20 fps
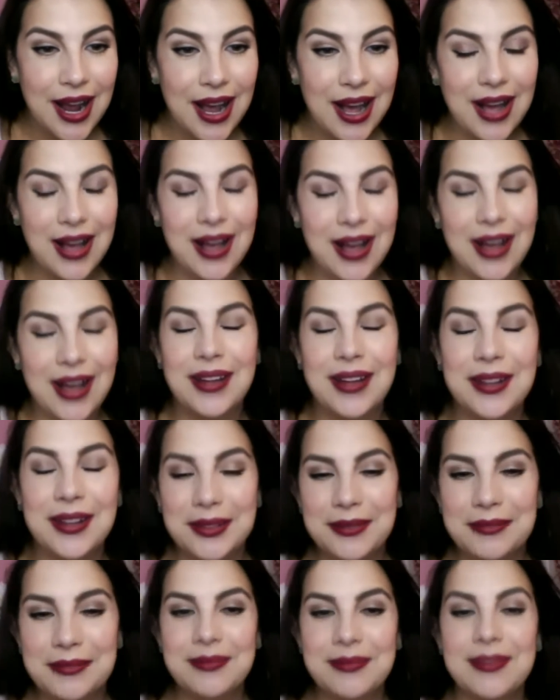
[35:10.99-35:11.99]
Oh,
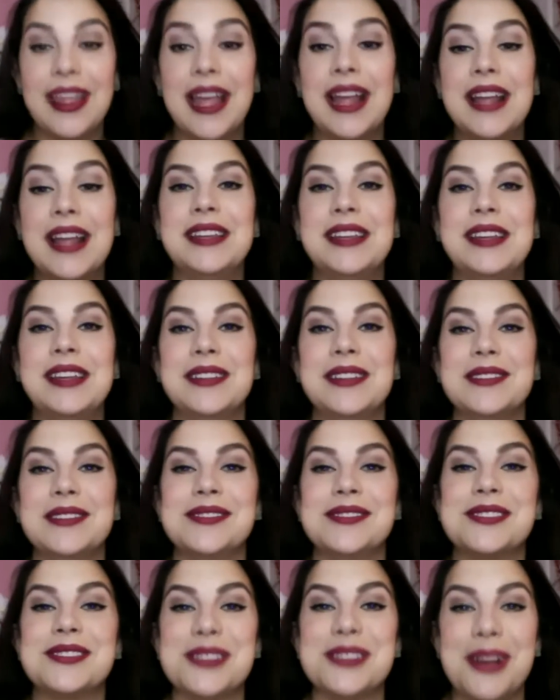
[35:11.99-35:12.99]
thank you
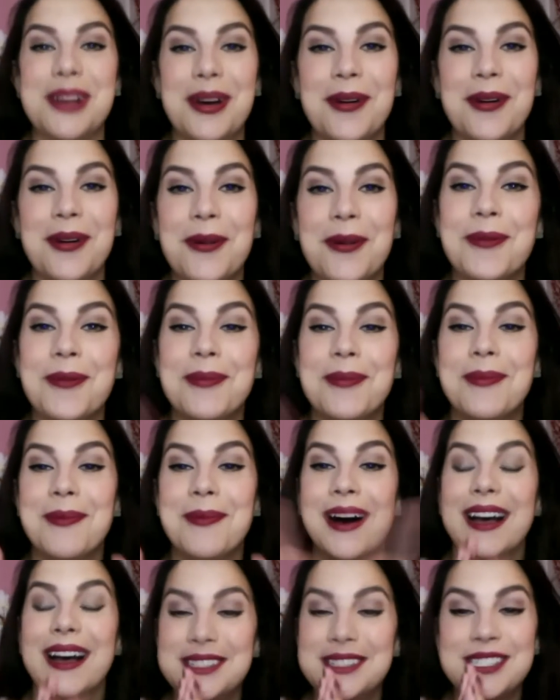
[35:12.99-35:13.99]
so
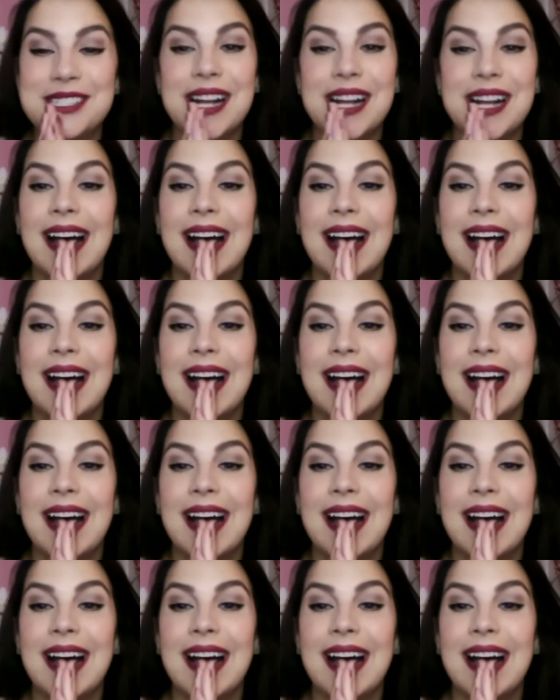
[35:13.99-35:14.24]
much.